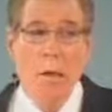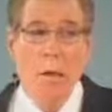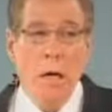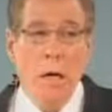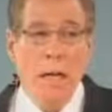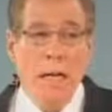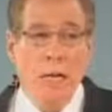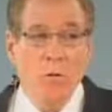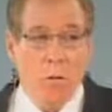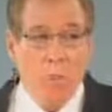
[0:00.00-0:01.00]
Uh, in
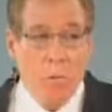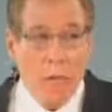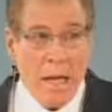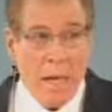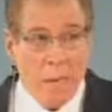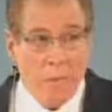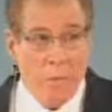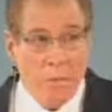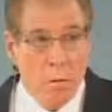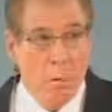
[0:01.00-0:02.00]
its
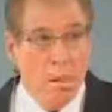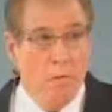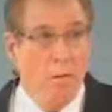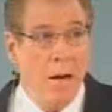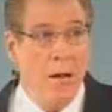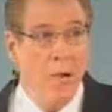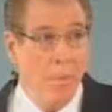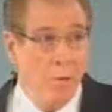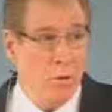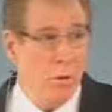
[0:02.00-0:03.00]
native
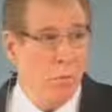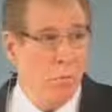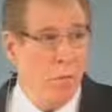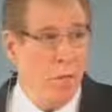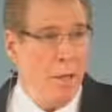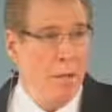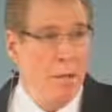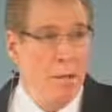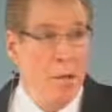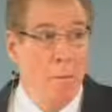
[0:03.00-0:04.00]
environment, so to speak,
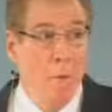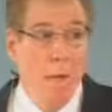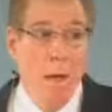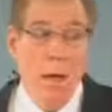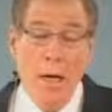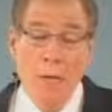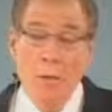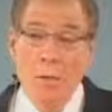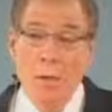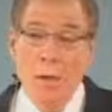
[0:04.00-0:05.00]
and
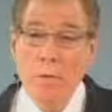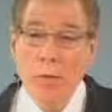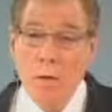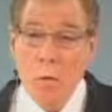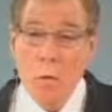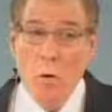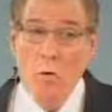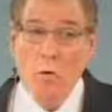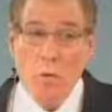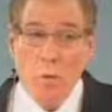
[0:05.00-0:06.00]
you're living in the
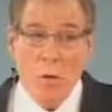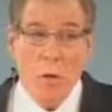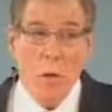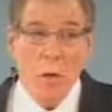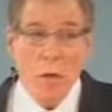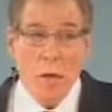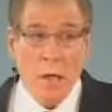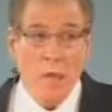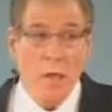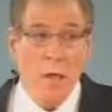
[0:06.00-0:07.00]
world system and you really
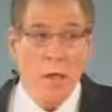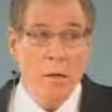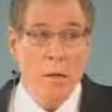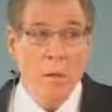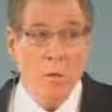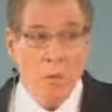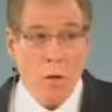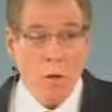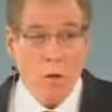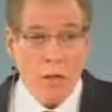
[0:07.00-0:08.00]
understand those
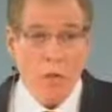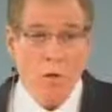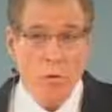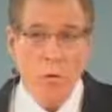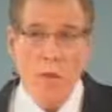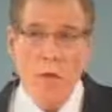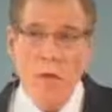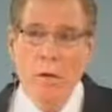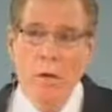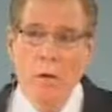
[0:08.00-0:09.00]
those issues,
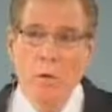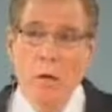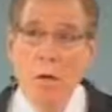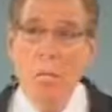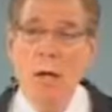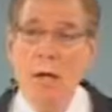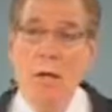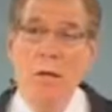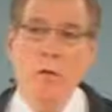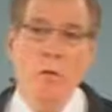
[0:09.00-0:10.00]
and then you come
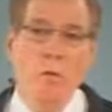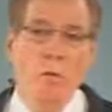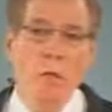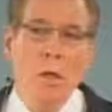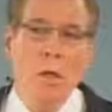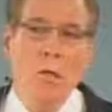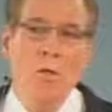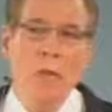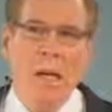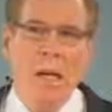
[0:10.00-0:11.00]
out and you see the
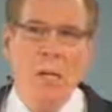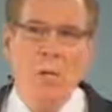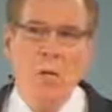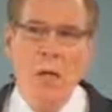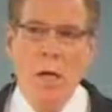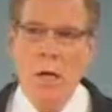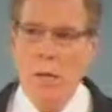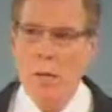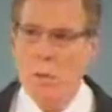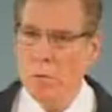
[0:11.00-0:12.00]
same
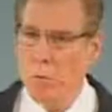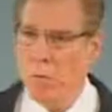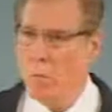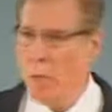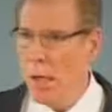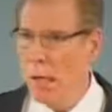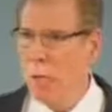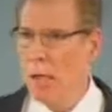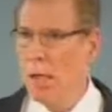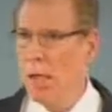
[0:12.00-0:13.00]
thing, though it's been
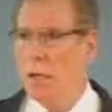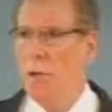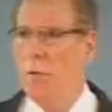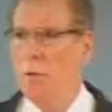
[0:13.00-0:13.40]
heavily diluted